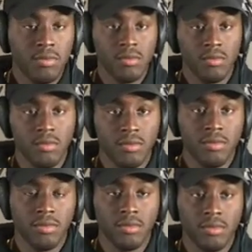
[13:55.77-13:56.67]

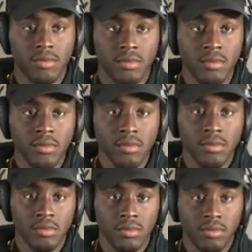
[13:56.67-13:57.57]

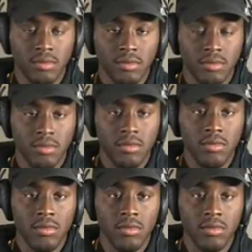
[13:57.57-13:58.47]

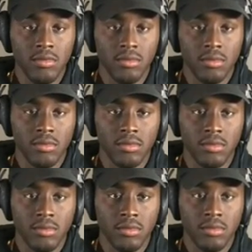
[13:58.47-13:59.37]

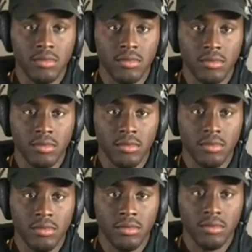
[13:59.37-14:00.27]

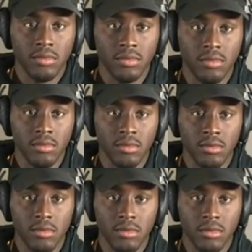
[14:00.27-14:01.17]

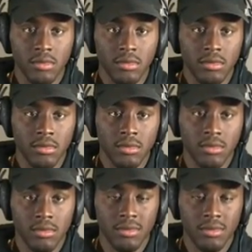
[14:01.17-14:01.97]
No words are spoken by the person on screen.